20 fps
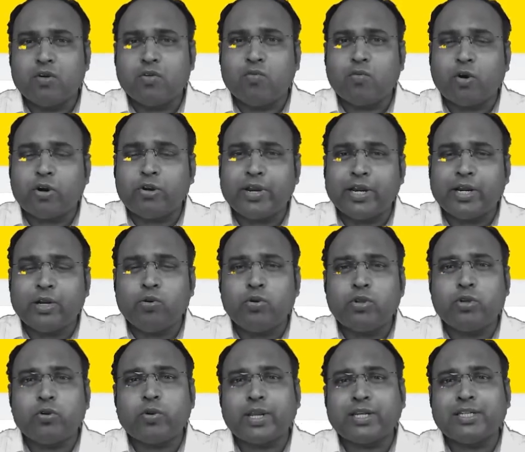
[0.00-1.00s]
What you can do,
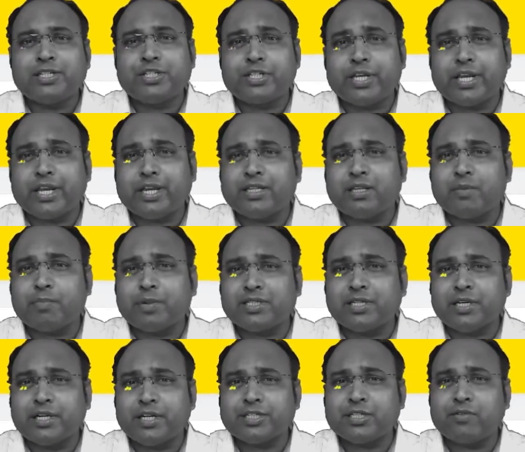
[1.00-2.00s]
you can share the
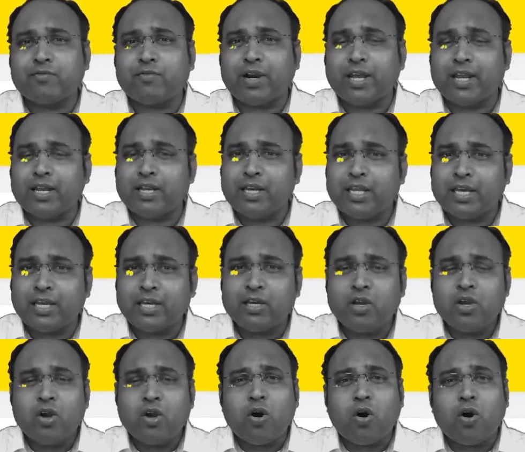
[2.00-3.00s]
presentation via link
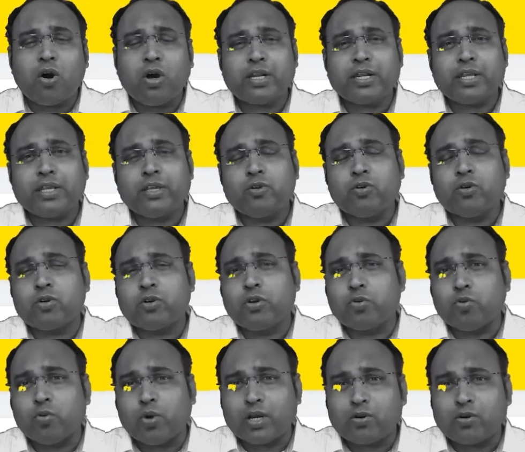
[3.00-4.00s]
or
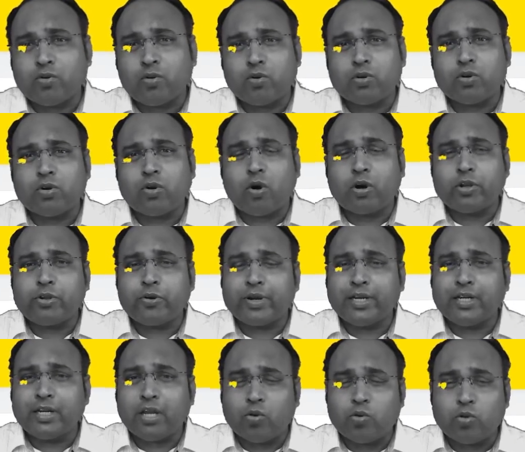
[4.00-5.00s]
QR code, or you
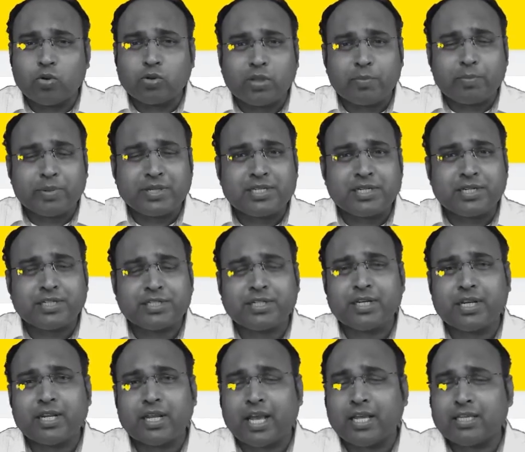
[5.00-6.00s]
can download the
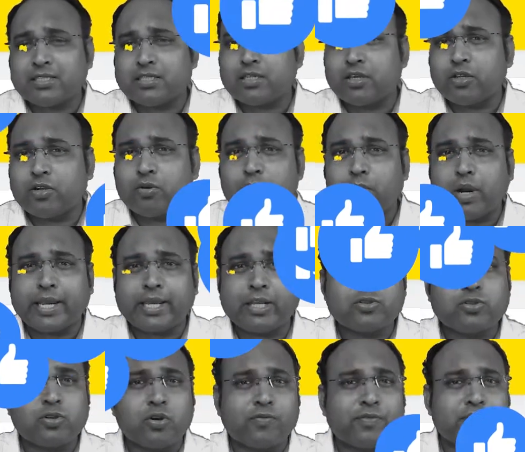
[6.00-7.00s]
presentation as
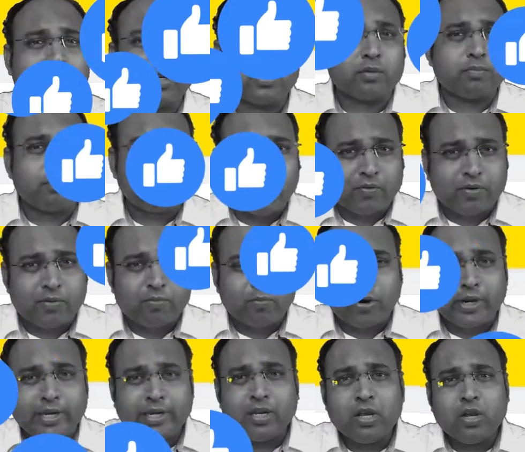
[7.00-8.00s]
Microsoft
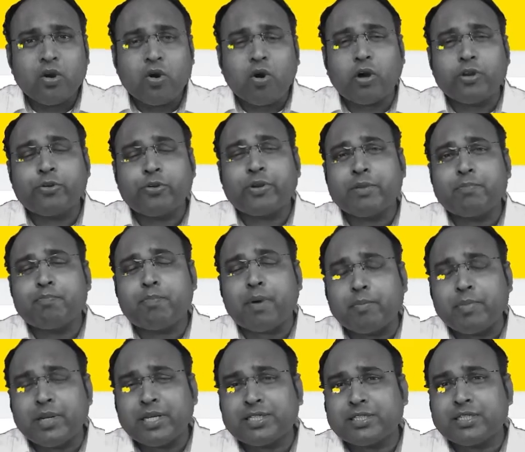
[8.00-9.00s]
PowerPoint, or you can
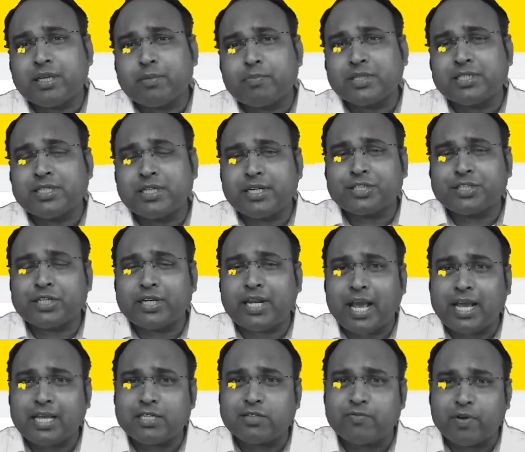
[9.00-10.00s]
publish the presentation
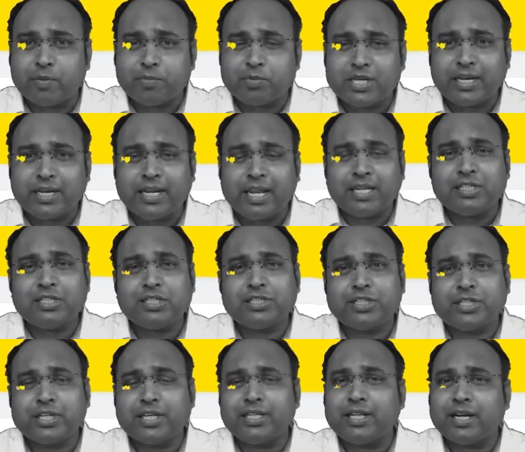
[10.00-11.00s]
as website and
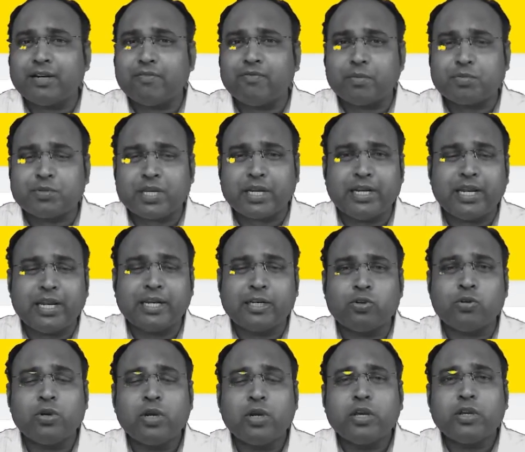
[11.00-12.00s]
share that website link
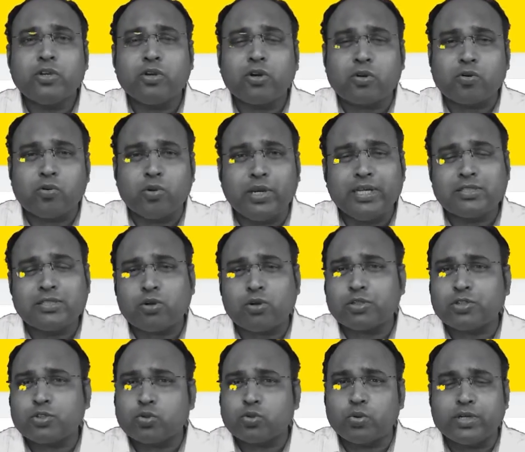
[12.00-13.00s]
to your colleagues
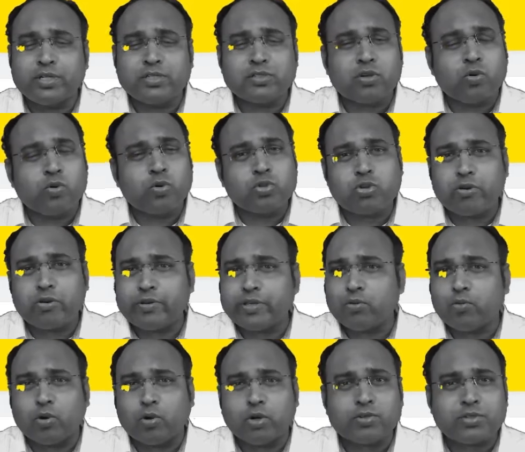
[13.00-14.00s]
or students or whosoever you
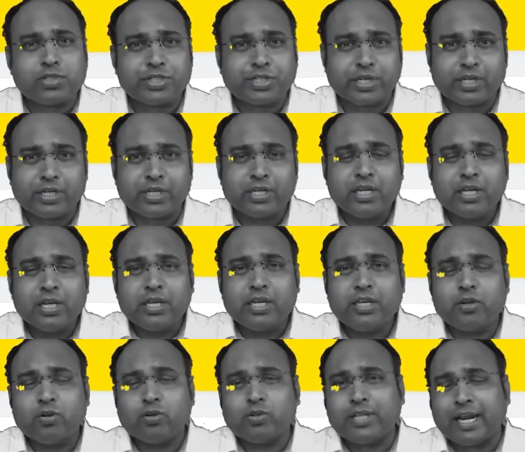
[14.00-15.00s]
want to share.
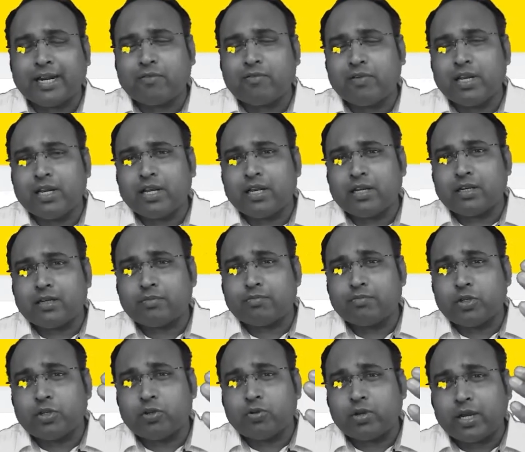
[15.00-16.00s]
That
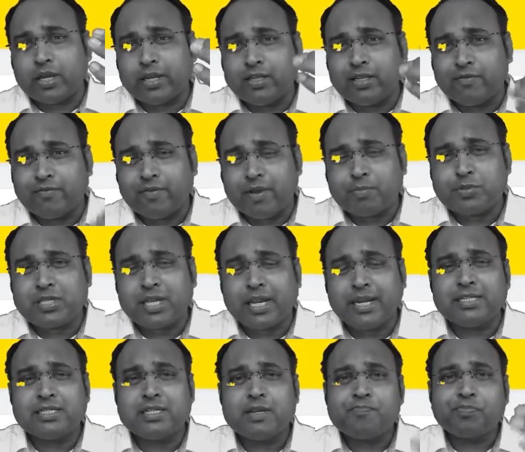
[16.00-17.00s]
will in the
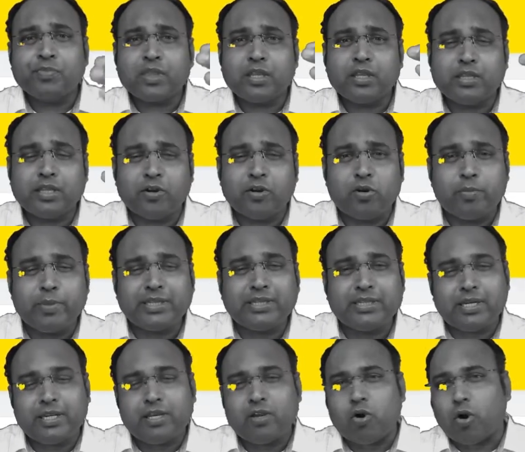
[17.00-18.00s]
websites there will be
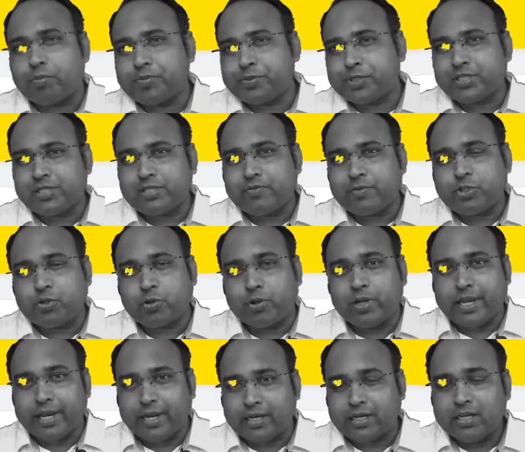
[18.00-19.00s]
3 options which you will
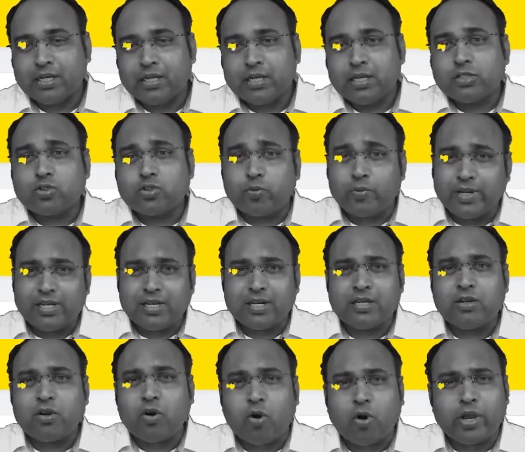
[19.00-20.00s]
get. So we'll
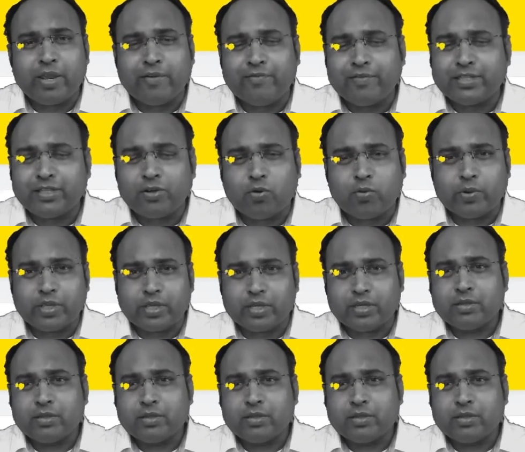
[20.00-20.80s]
learn everything over here.